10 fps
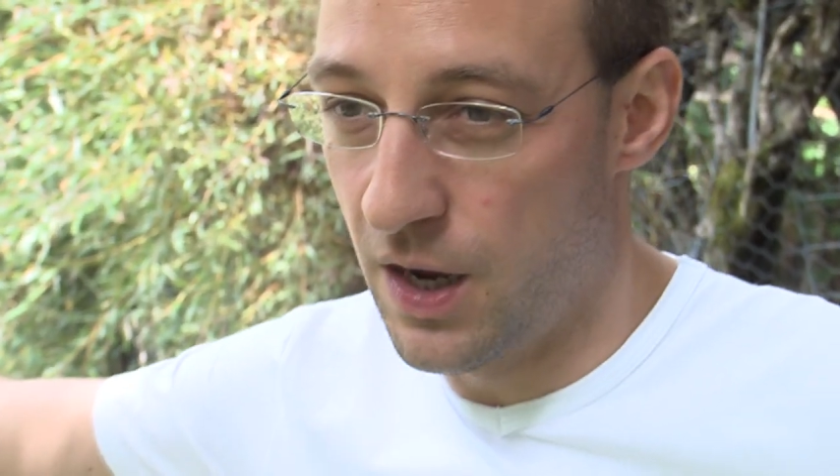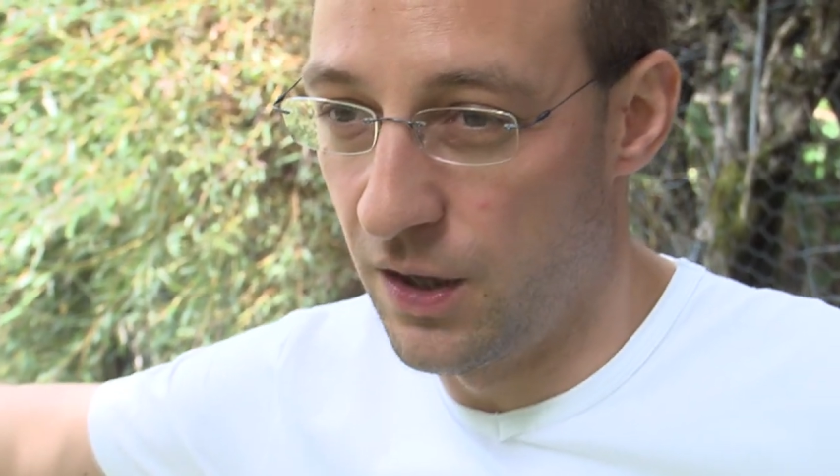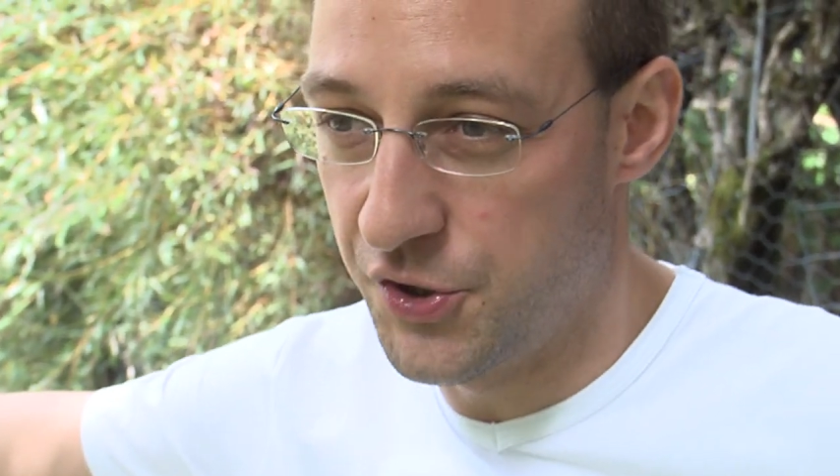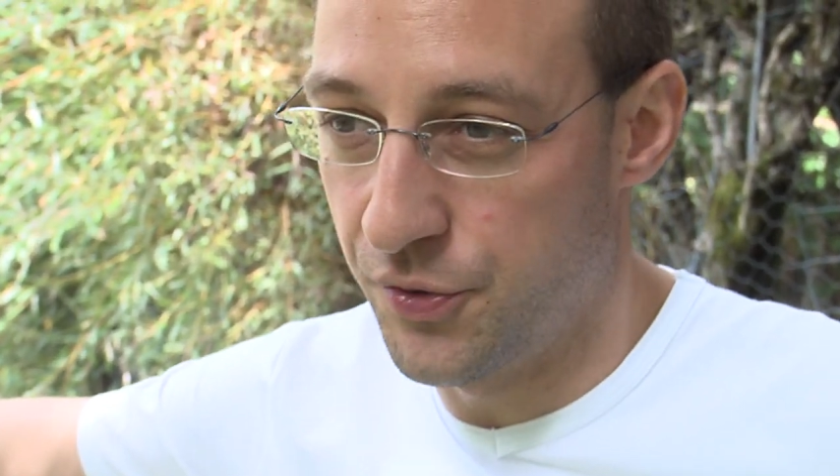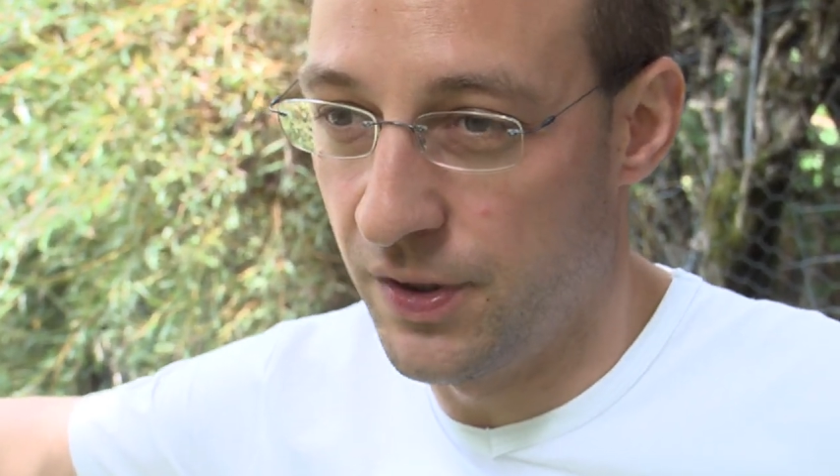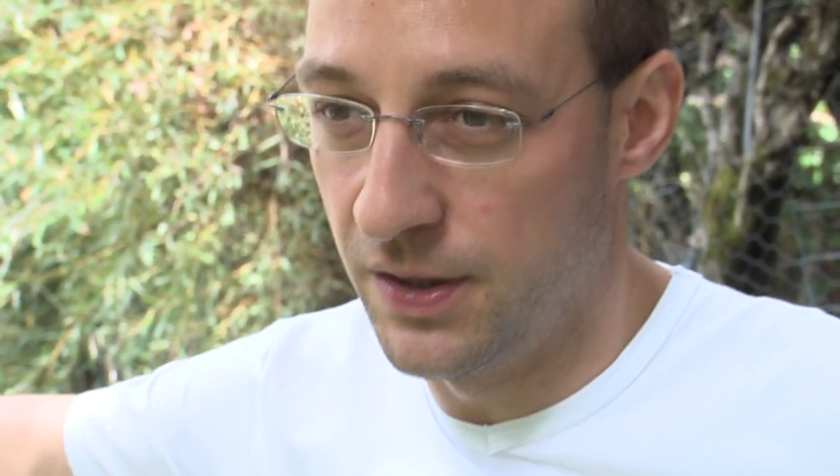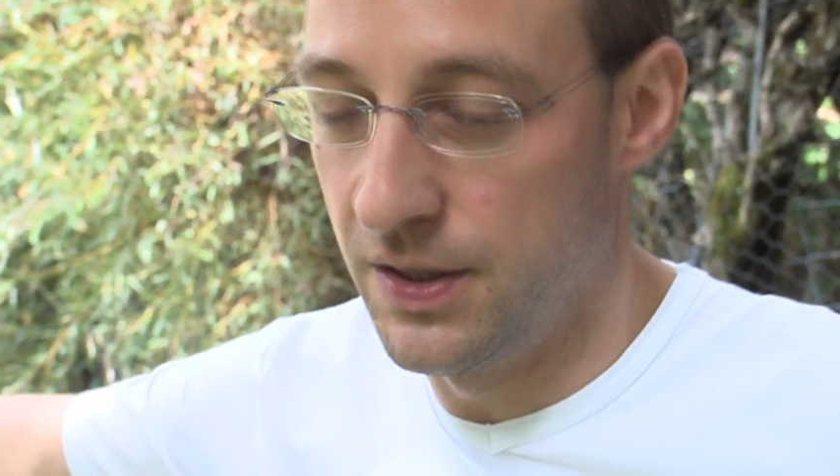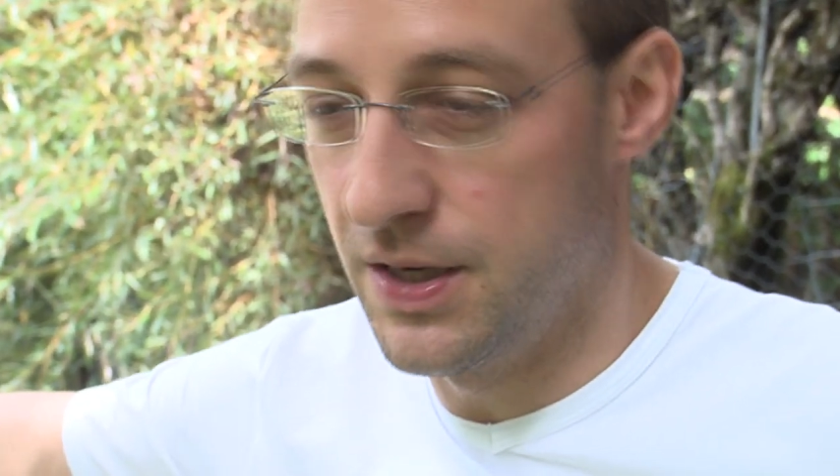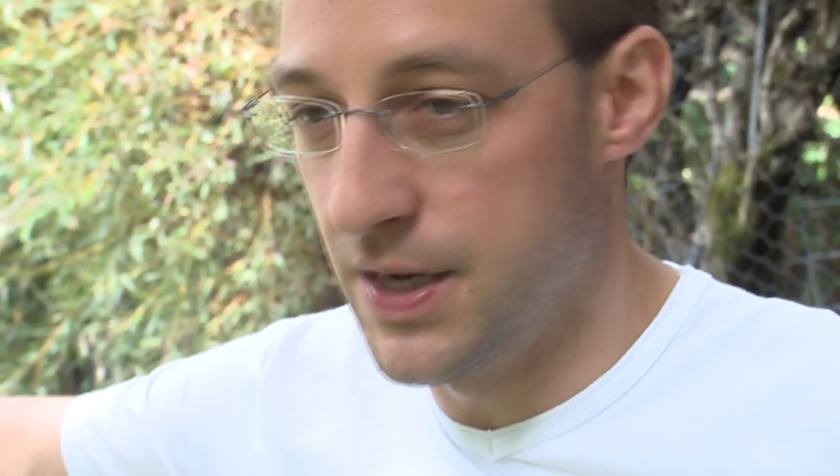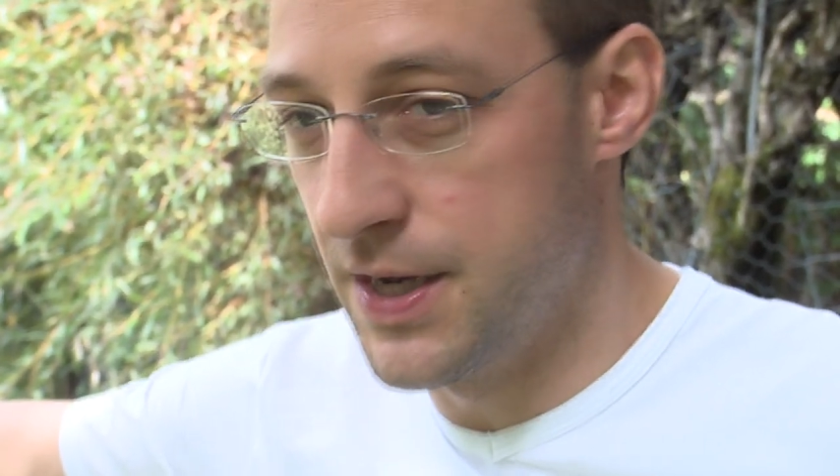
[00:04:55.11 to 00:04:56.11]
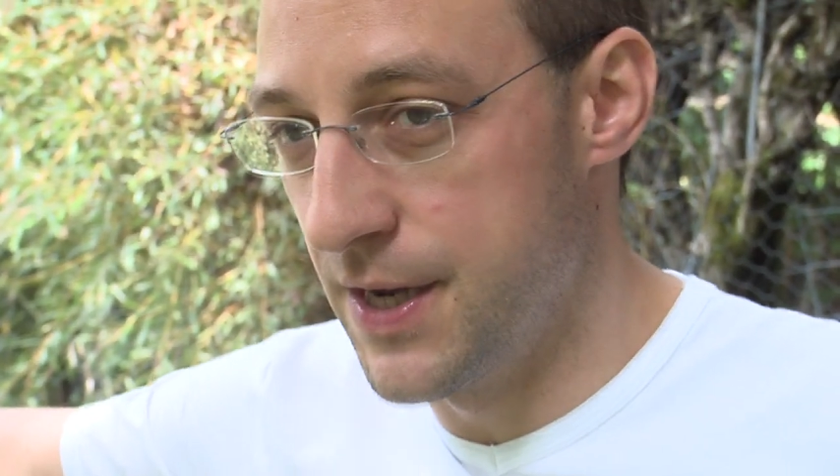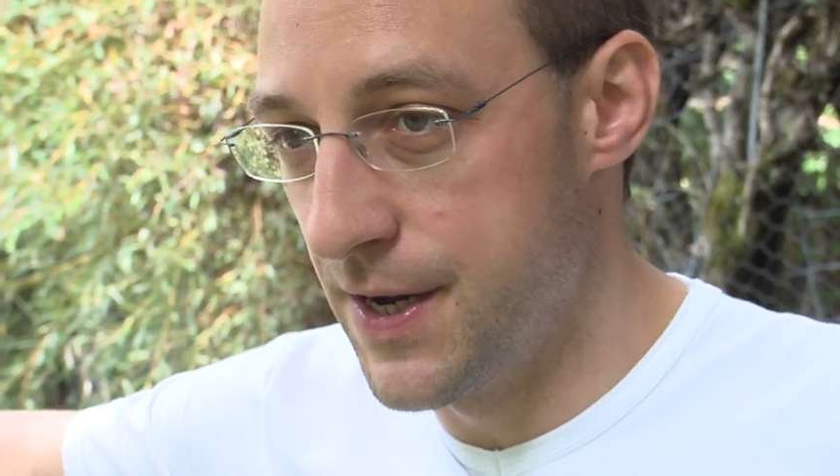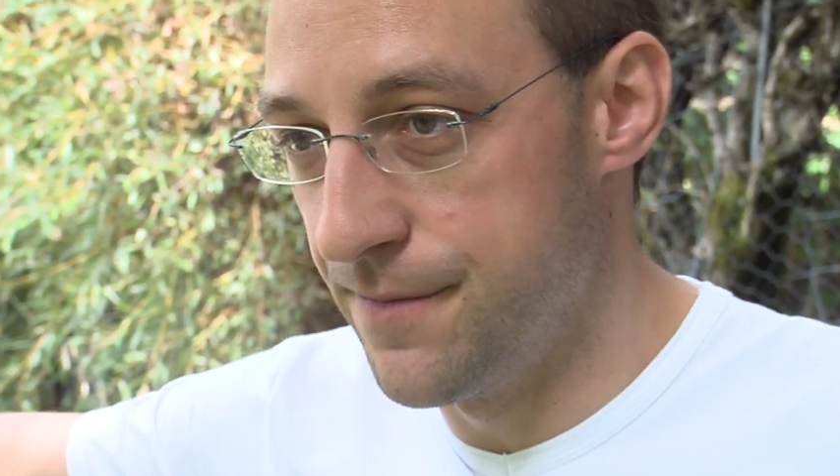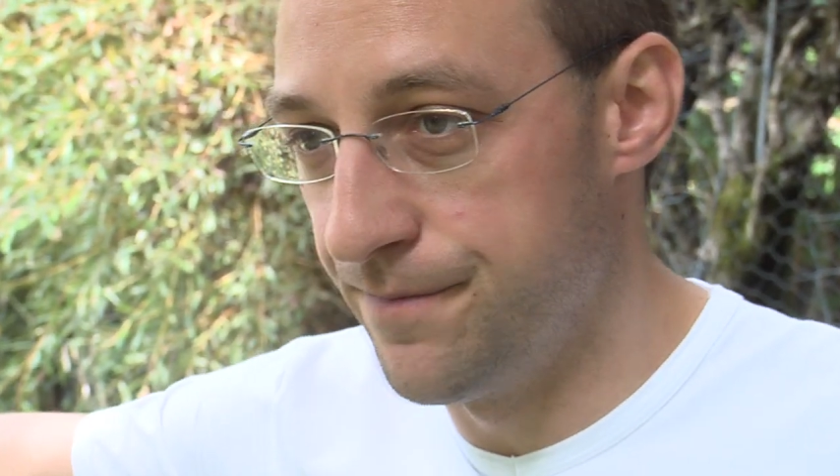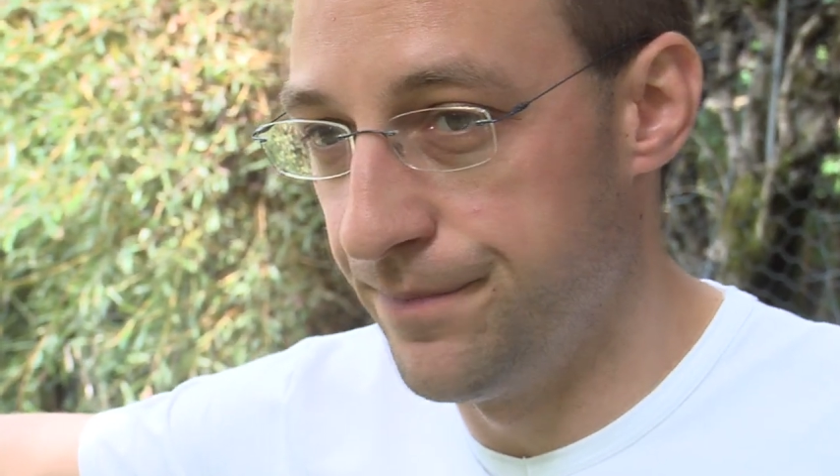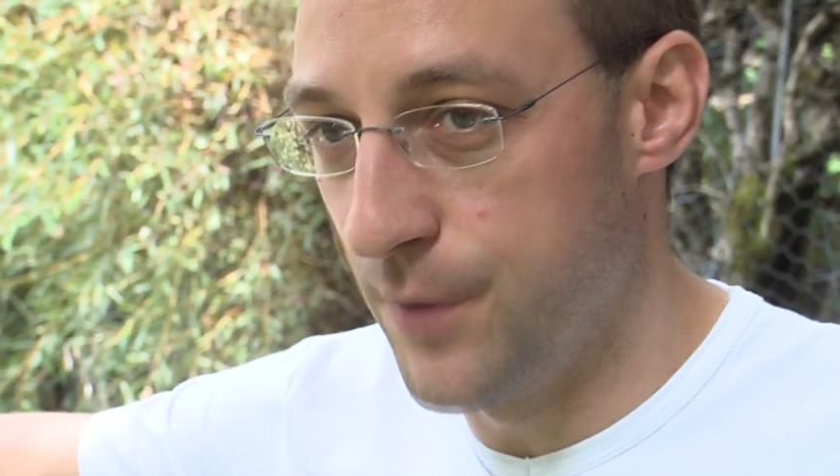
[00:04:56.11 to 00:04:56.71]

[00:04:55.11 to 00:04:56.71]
cultural um,